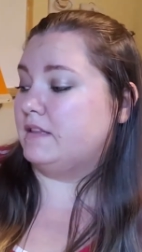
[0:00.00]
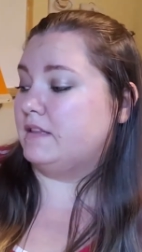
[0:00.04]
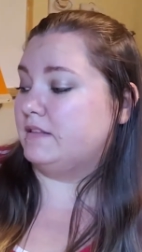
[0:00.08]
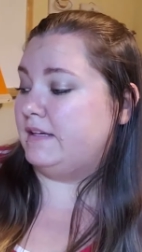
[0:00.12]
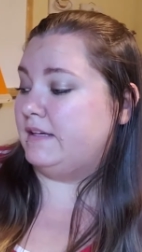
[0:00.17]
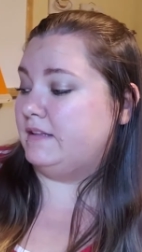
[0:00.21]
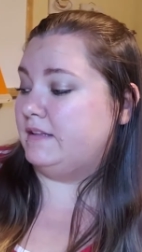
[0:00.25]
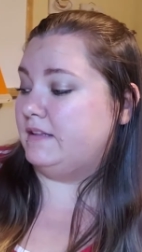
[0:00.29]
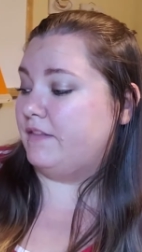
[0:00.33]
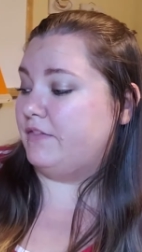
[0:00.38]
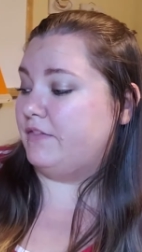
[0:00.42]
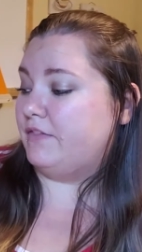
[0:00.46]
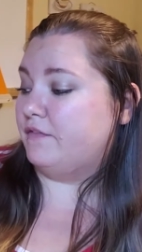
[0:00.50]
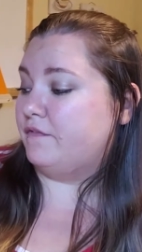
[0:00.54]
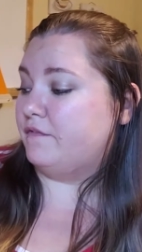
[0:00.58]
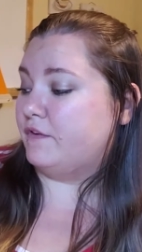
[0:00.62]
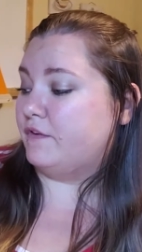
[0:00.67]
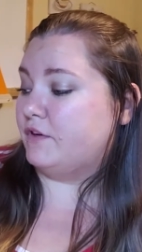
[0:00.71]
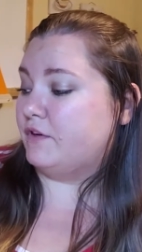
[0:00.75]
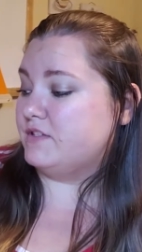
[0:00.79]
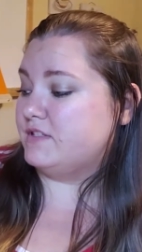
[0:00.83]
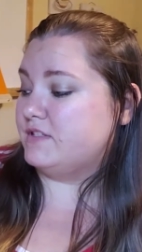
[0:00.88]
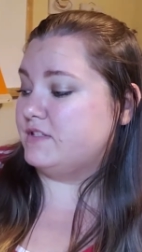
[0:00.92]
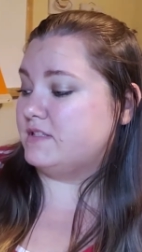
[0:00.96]
he led the
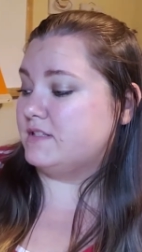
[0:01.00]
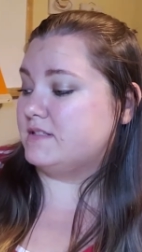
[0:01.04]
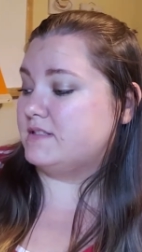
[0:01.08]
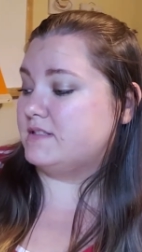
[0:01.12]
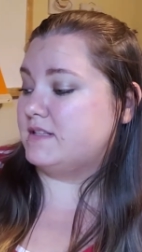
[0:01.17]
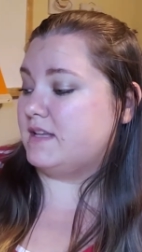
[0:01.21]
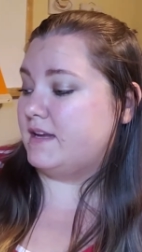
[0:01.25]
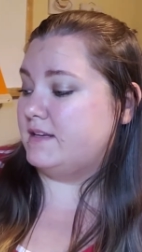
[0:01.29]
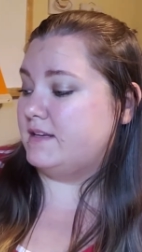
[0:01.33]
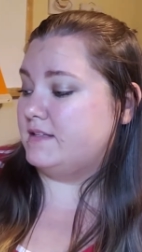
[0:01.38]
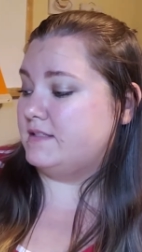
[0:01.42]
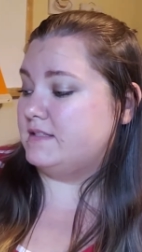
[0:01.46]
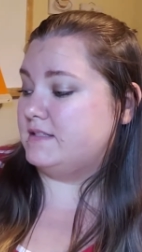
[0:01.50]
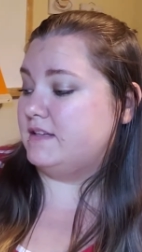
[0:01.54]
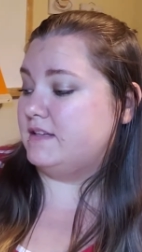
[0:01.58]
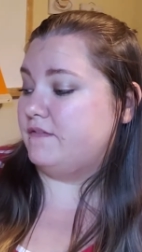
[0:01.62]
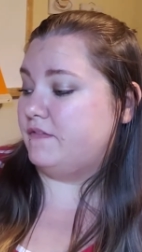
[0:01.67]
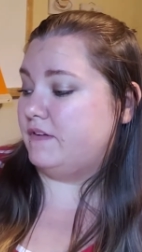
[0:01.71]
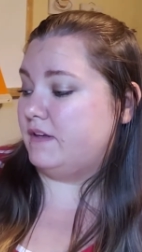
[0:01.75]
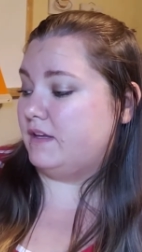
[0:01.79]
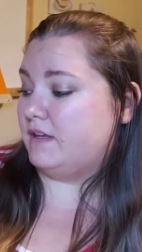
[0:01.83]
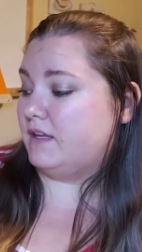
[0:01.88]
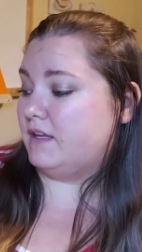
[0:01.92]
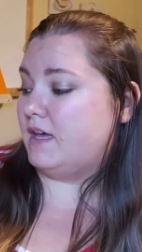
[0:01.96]
first
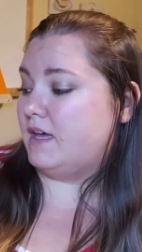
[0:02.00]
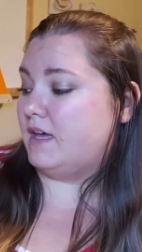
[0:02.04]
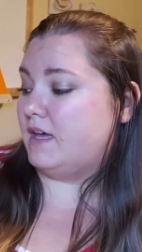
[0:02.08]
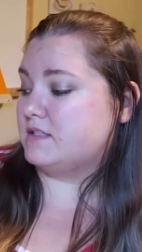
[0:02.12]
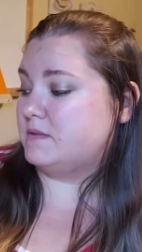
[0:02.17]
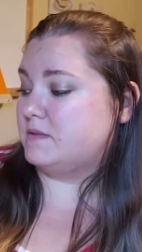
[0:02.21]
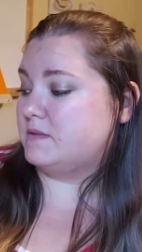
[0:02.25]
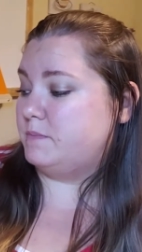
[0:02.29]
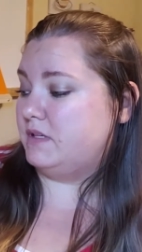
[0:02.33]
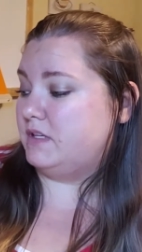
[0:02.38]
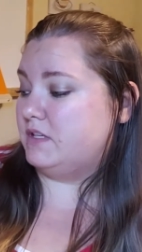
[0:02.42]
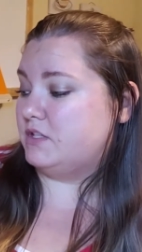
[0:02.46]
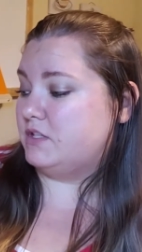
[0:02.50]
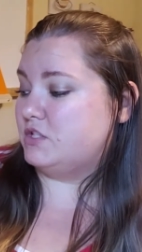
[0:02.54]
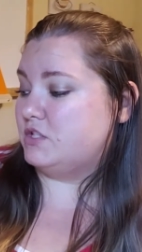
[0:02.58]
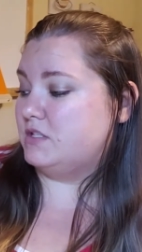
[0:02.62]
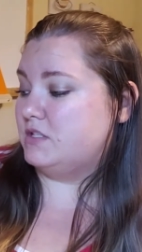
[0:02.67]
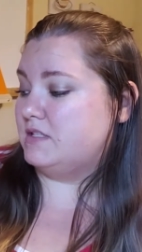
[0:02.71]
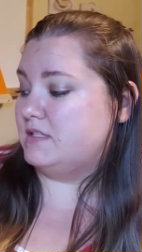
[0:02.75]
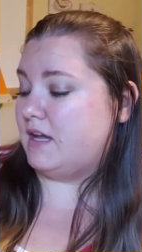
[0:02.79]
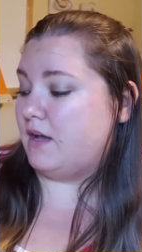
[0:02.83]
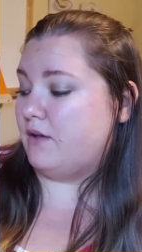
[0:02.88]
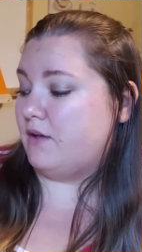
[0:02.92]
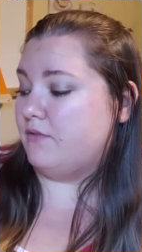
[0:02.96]
scientific
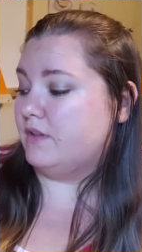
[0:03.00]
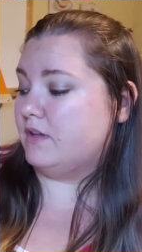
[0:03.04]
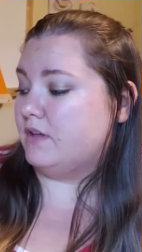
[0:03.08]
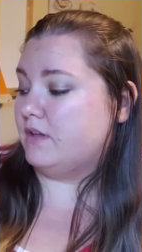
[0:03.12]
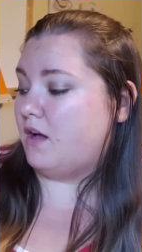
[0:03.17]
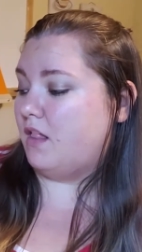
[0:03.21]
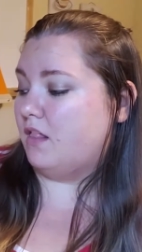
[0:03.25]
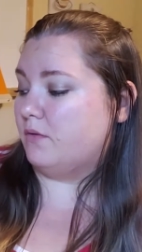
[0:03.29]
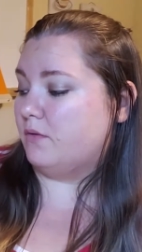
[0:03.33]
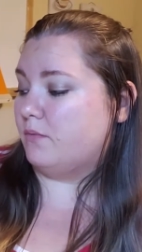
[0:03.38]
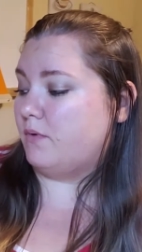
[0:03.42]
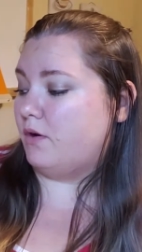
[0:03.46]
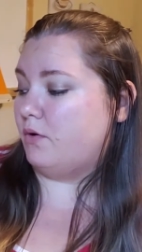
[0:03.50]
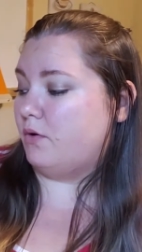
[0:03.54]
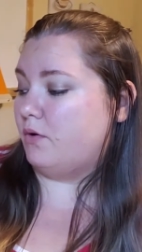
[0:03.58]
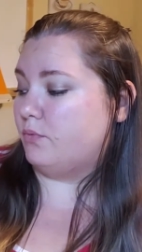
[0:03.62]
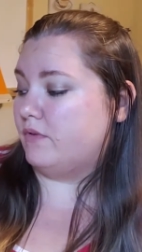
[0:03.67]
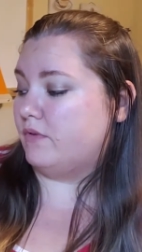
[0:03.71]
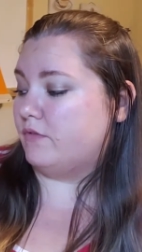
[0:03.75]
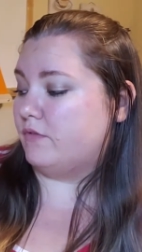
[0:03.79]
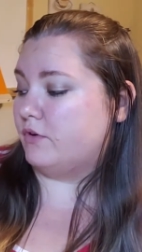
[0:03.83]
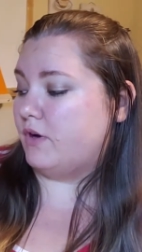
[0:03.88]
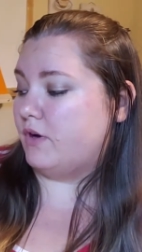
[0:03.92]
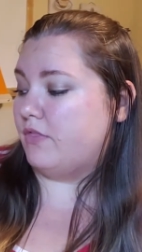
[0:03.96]
expedition down the Colorado
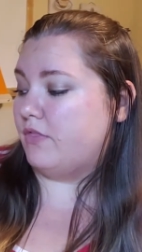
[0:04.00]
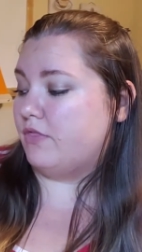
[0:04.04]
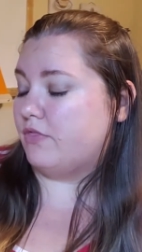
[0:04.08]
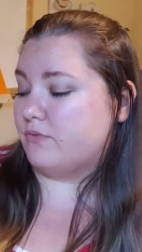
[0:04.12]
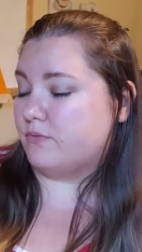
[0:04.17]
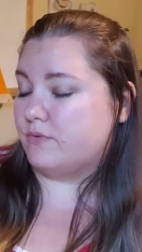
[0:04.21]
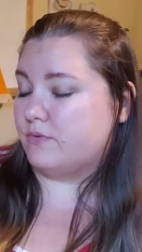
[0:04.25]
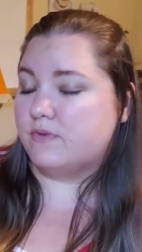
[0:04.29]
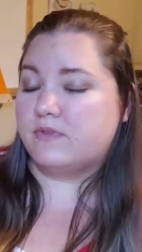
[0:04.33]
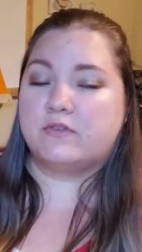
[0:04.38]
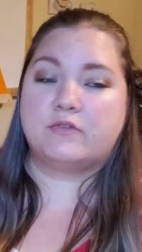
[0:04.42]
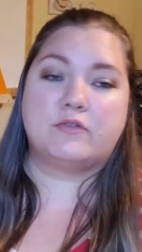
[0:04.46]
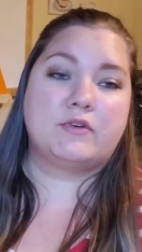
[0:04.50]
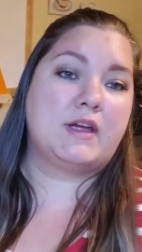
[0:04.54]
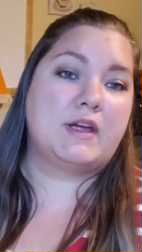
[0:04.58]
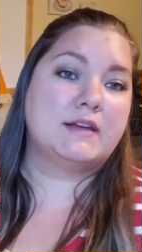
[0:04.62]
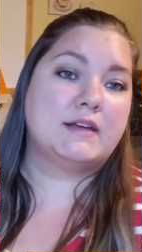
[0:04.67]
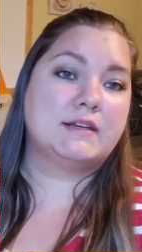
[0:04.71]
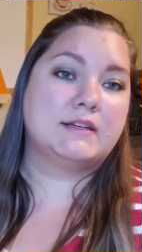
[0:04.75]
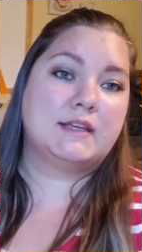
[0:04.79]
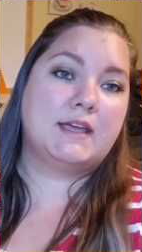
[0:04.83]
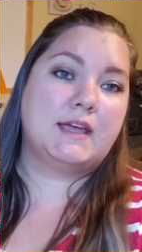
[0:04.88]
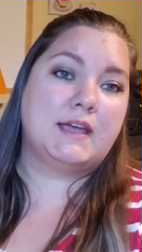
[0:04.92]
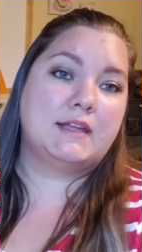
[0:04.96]
River and through the
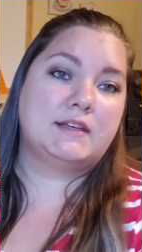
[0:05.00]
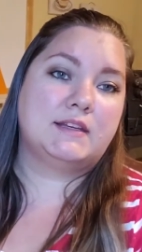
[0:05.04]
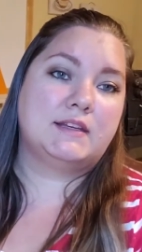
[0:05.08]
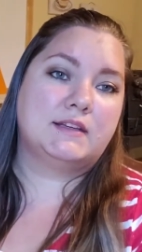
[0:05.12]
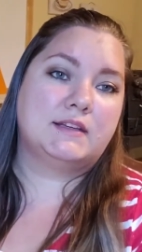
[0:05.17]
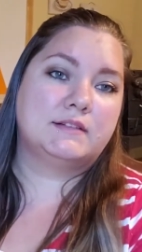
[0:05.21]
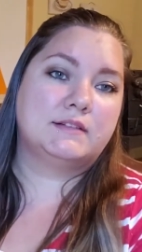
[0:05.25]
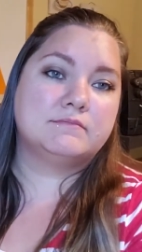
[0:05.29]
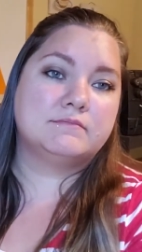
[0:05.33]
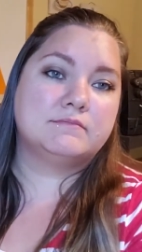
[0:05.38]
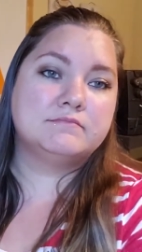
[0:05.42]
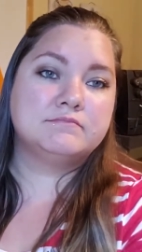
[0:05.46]
Grand Canyon.